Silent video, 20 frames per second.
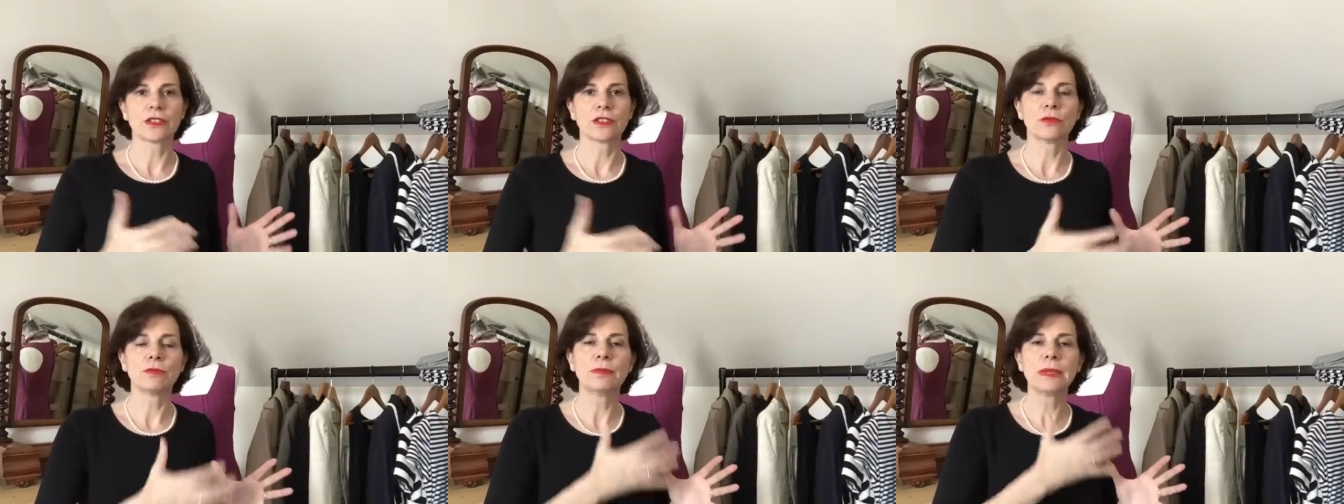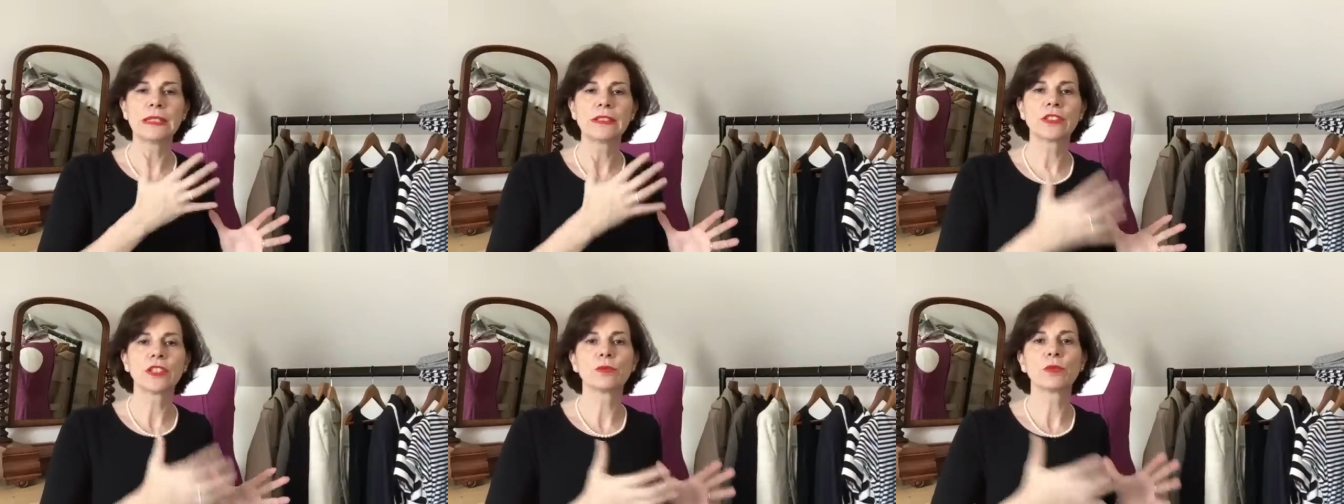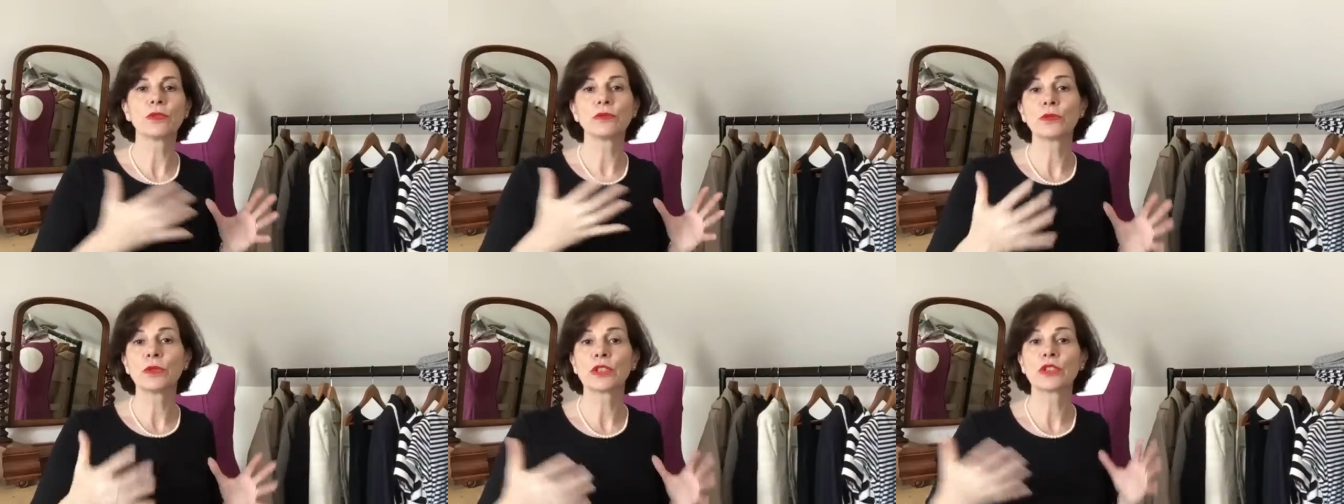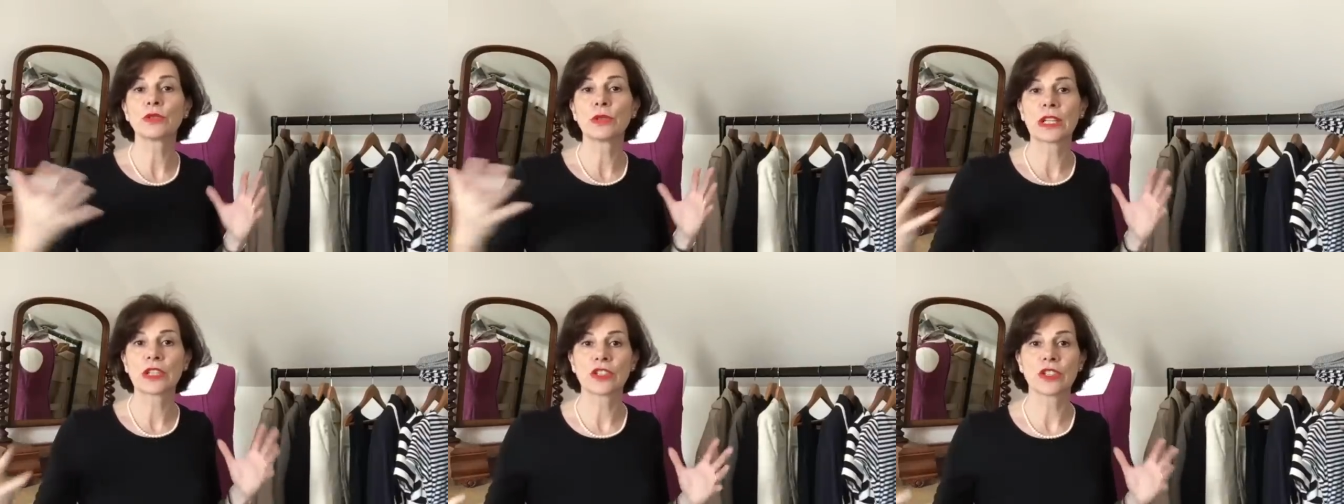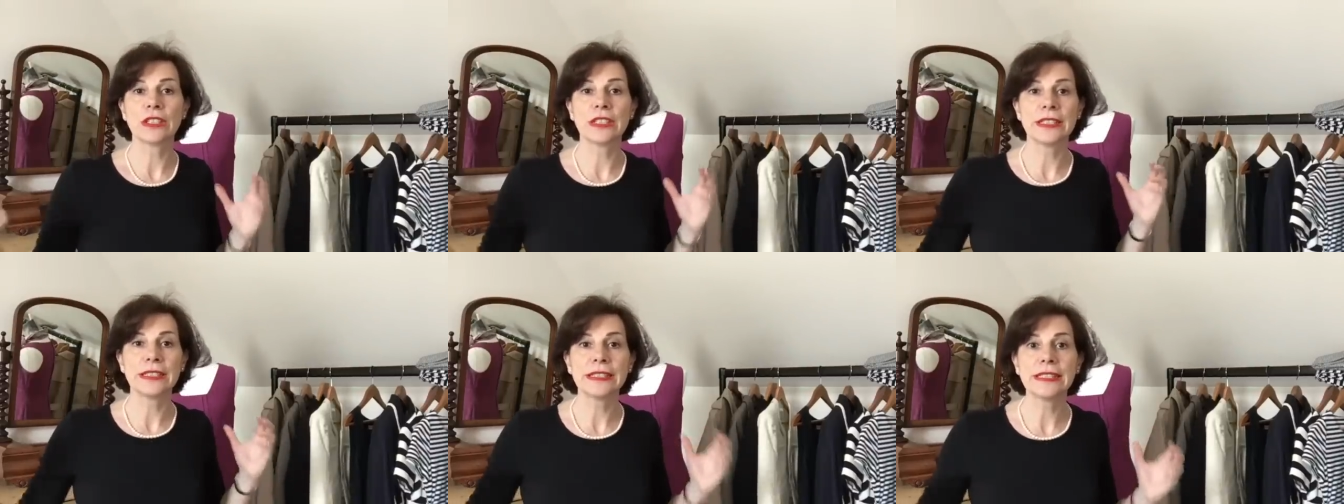You know, build up on what you
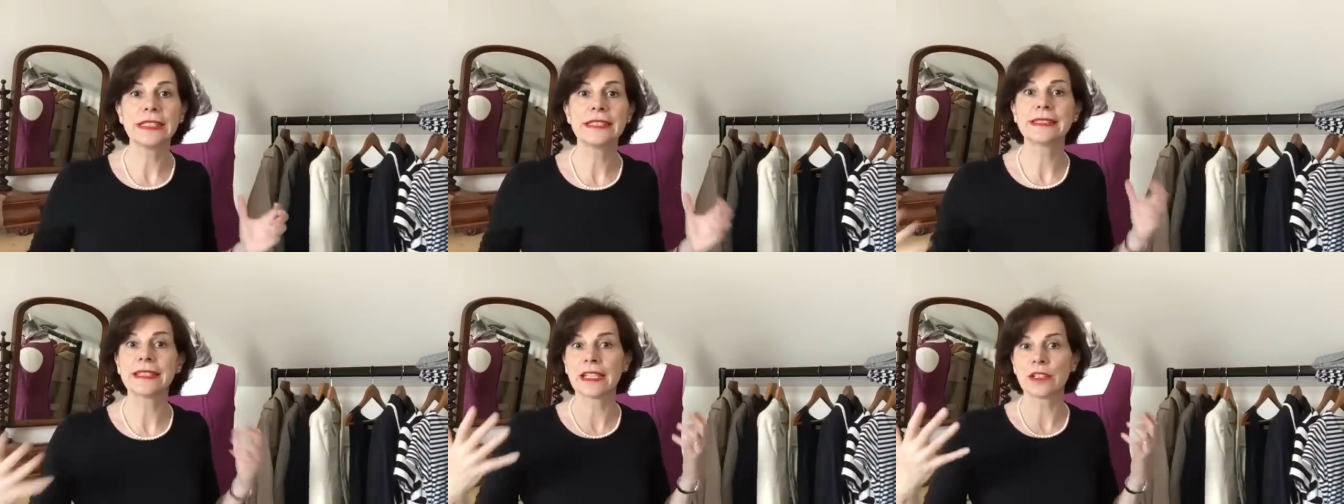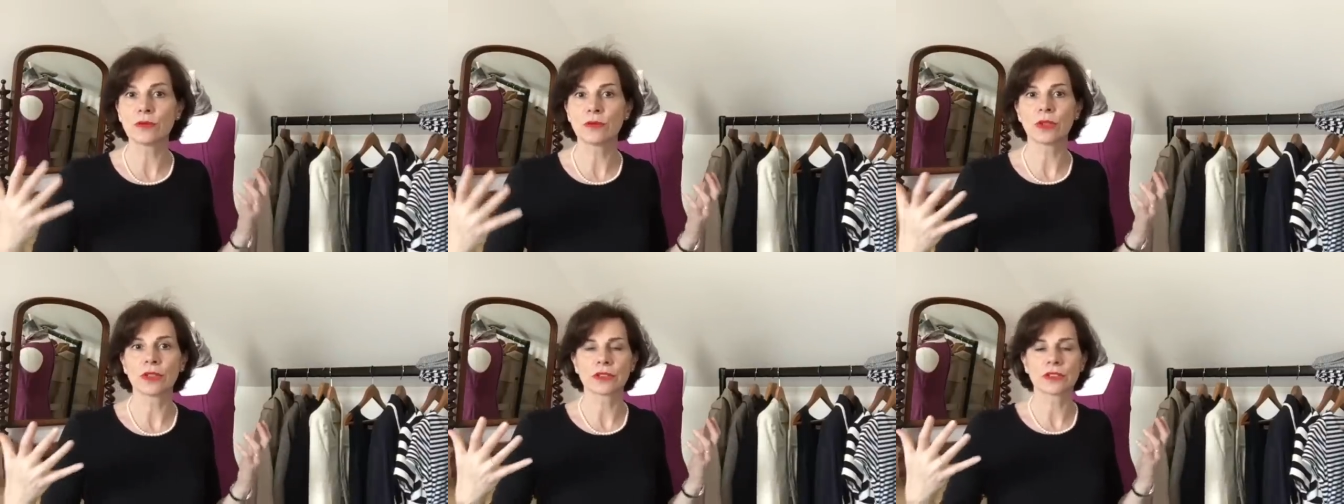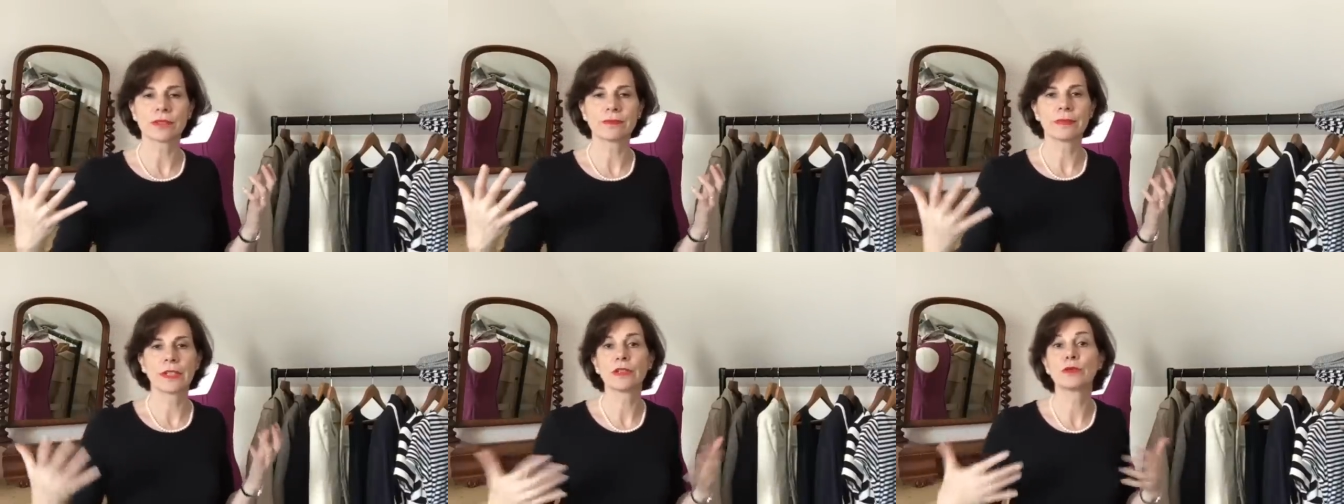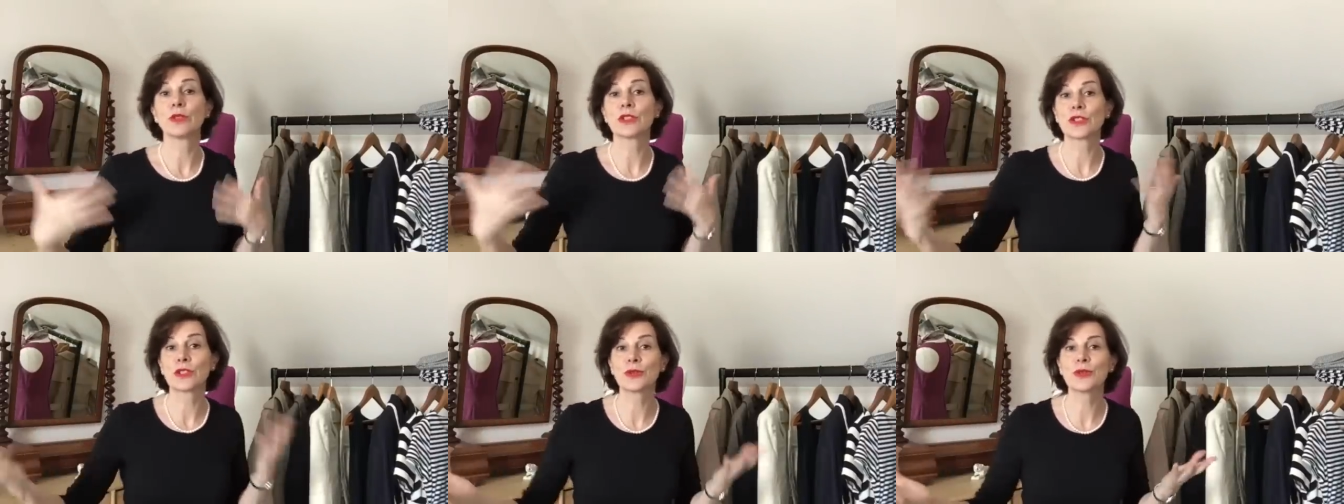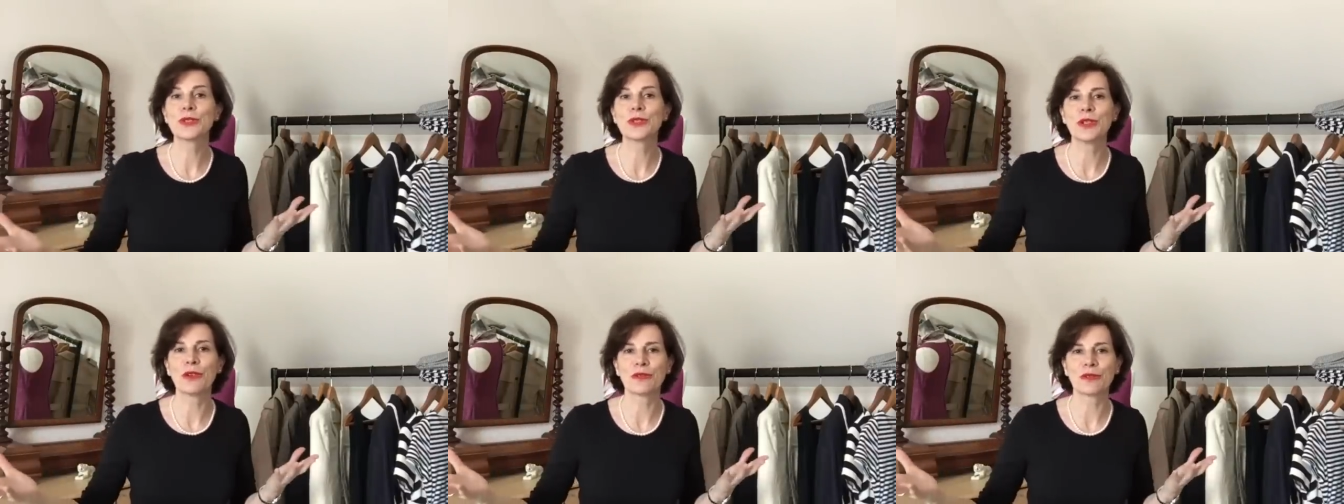actually need and want and what suits you,